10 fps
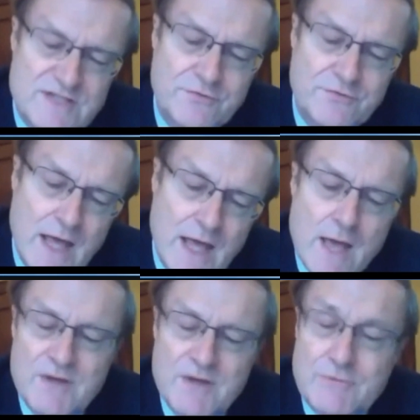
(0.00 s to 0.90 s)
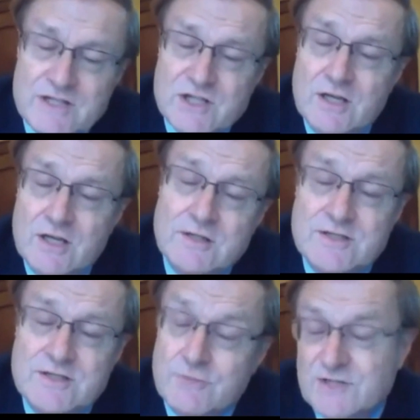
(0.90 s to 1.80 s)
risk-free, but it
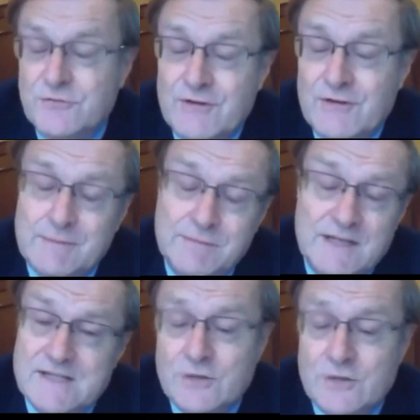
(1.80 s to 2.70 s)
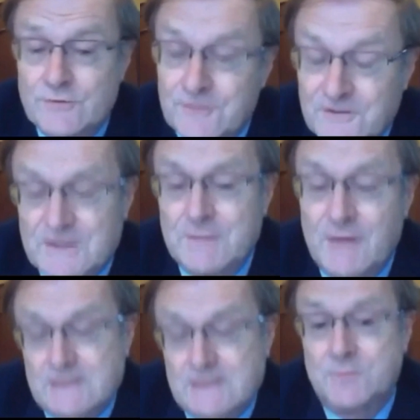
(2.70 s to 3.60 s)
returns the risk-free rate plus one hundred fifty
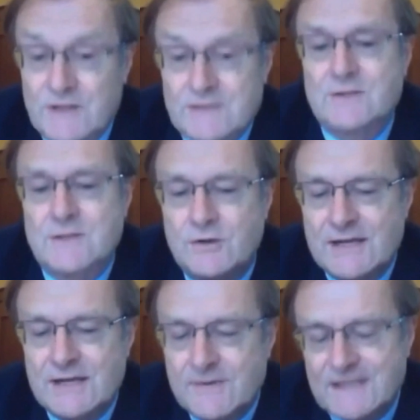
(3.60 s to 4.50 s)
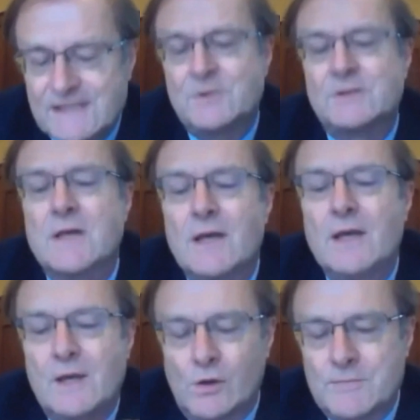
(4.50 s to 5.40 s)
basis points. So it's a great investment,
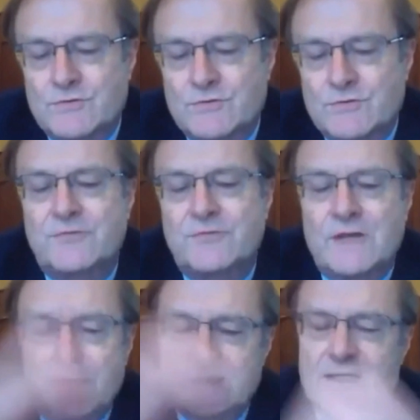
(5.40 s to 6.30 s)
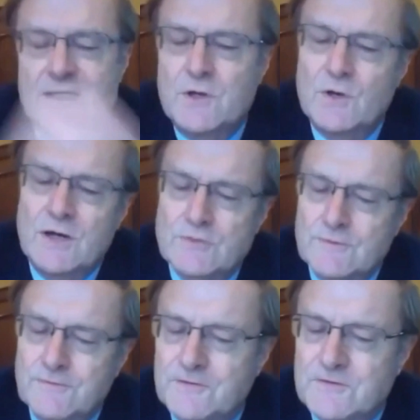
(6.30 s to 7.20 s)
almost risk-free, but it's giving you one hundred
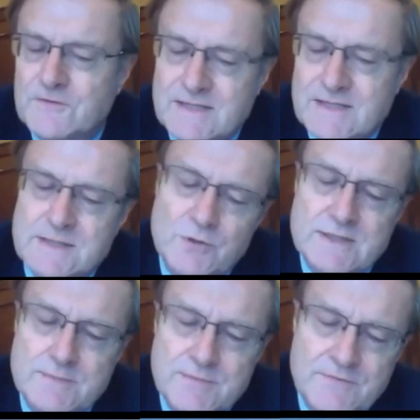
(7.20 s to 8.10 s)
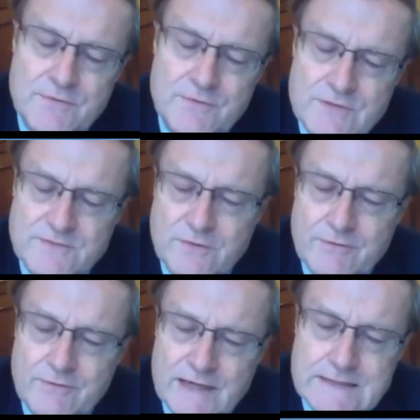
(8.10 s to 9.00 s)
fifty basis points above the
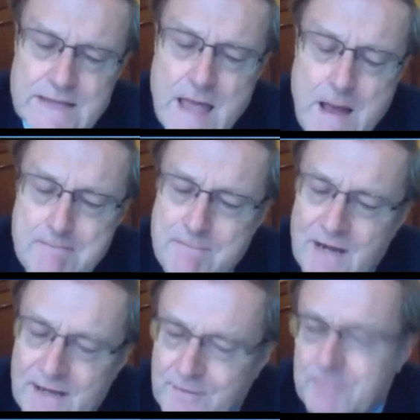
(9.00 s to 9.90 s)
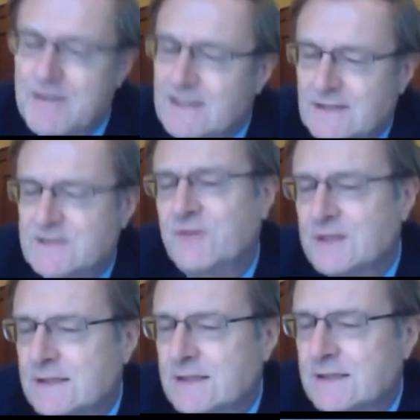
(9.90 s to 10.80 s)
risk-free rate, but the bank's
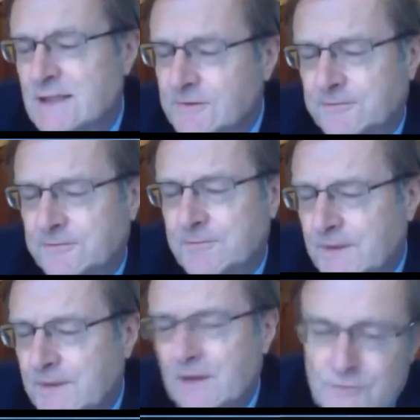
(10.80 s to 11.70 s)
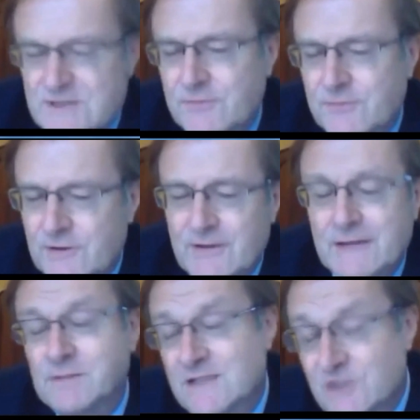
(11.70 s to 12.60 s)
funding itself at the risk-free
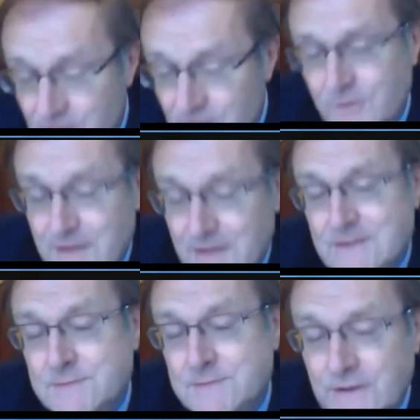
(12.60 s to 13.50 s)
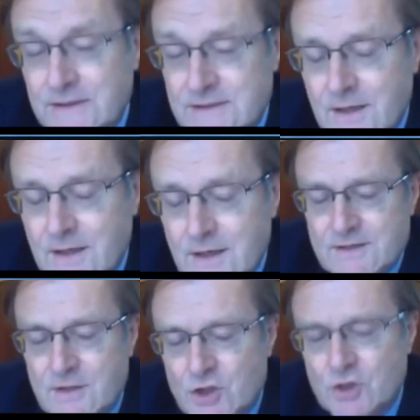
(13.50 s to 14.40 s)
rate plus two hundred basis points.
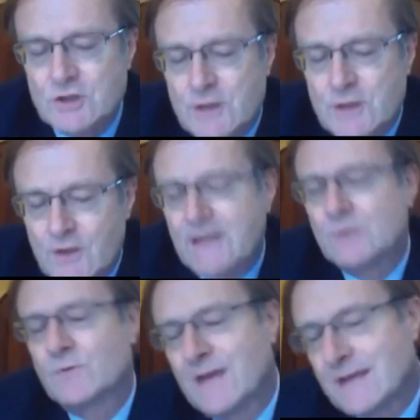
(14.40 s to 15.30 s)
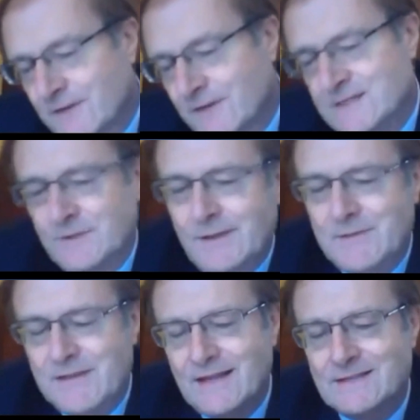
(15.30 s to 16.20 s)
So should you go ahead with that investment? I
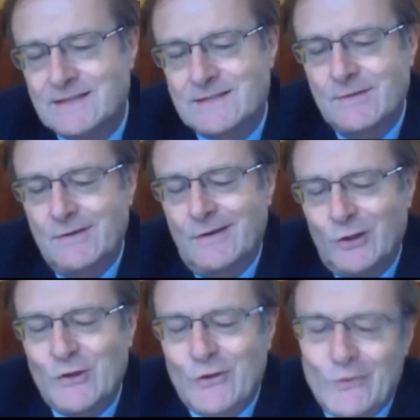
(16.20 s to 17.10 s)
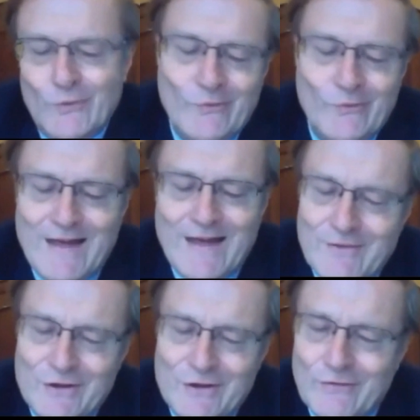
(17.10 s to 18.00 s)
mean, that's, you know, that,
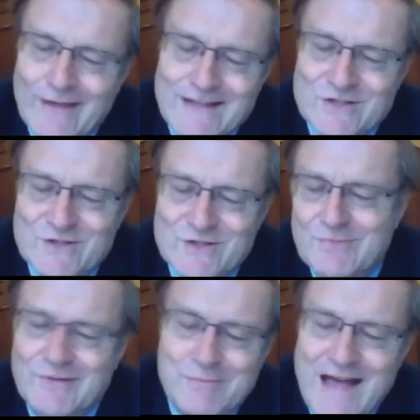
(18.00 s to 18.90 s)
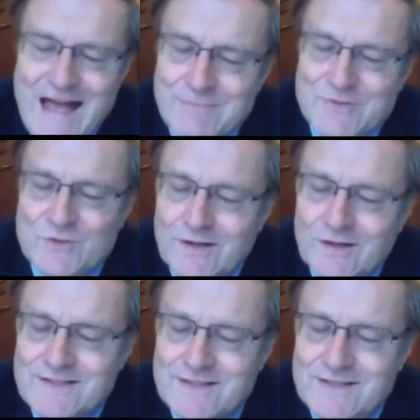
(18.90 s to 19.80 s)
you know, that's perhaps
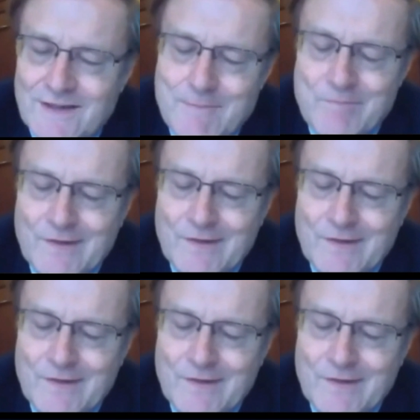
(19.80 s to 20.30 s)
what, um,